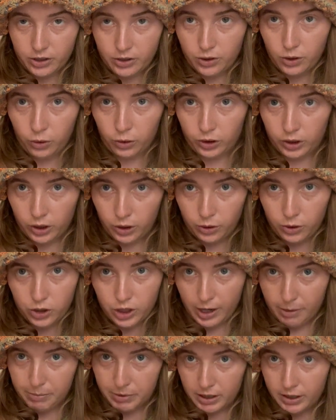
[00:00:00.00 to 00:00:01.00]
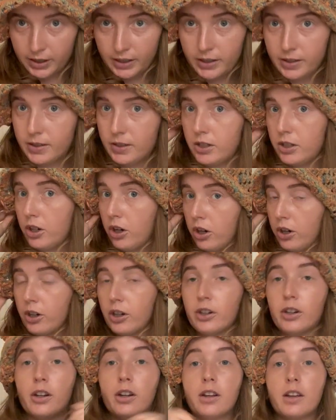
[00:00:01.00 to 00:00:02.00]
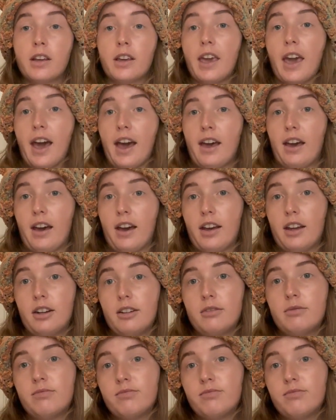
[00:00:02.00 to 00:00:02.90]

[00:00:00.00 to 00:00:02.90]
Noro Japanese yarn cat hat.